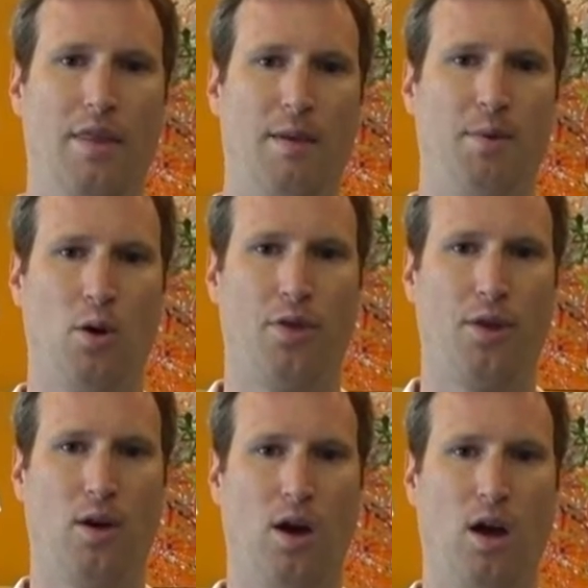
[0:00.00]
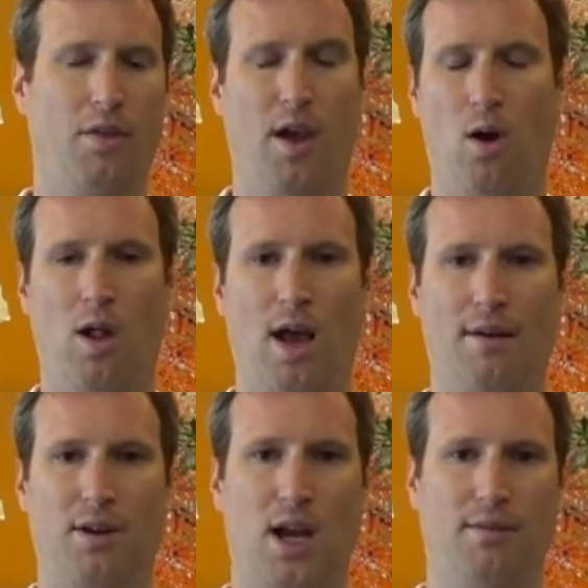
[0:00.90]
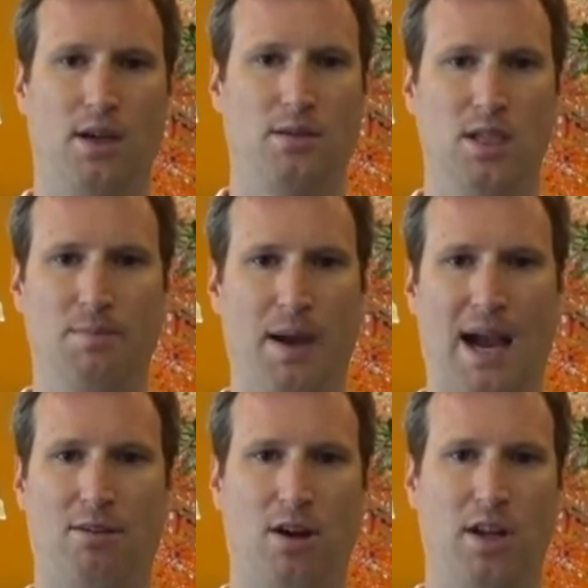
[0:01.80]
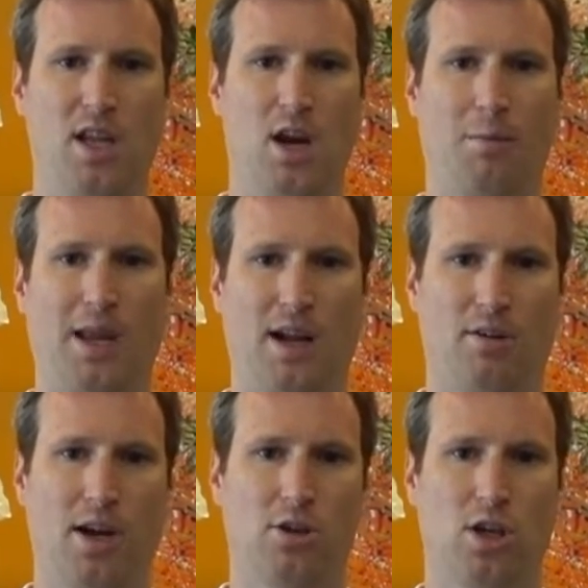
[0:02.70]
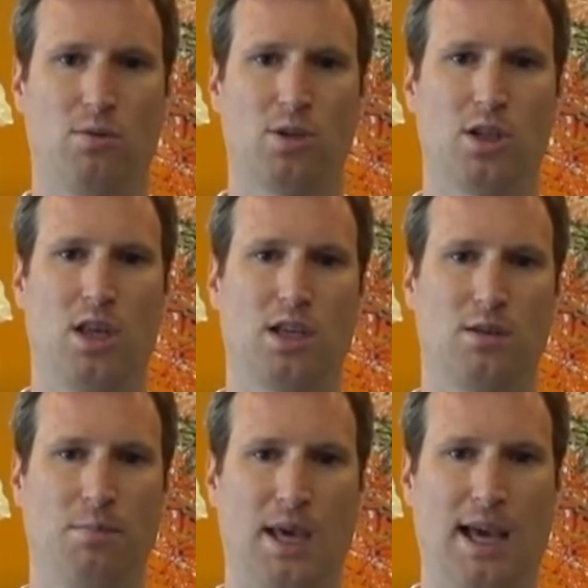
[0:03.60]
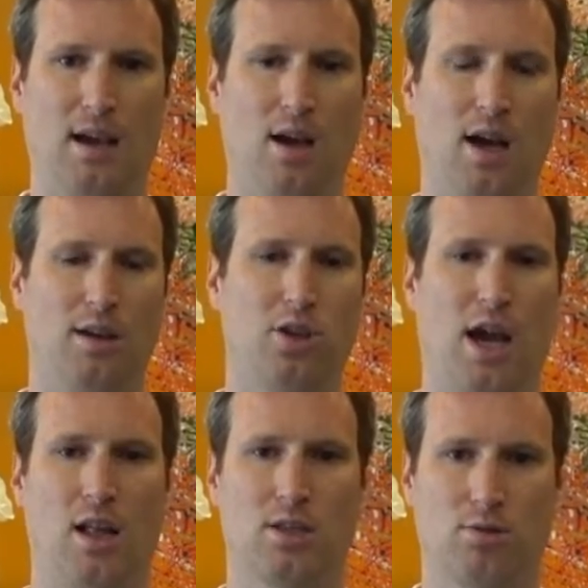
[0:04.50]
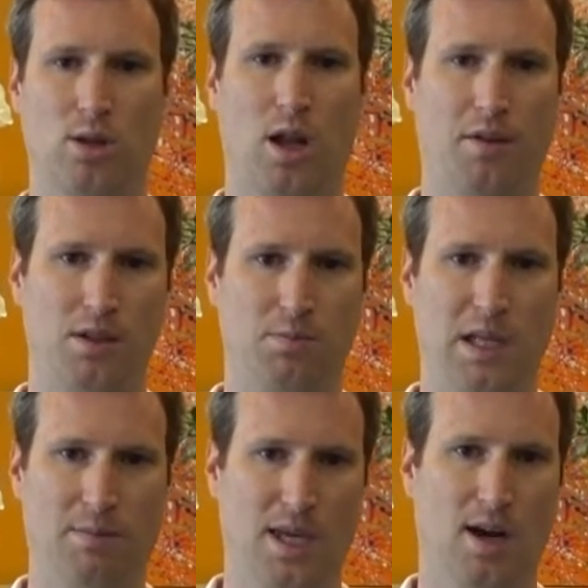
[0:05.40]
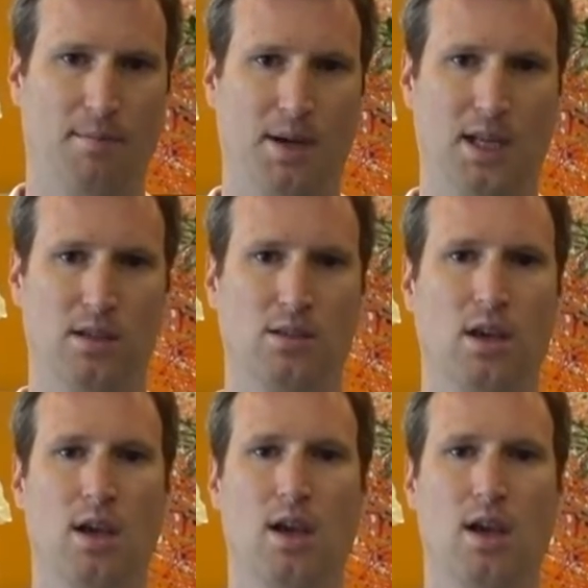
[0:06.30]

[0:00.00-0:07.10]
they all have kind of a deep background in ERP integration, which I think is a big challenge for a lot of these B2B companies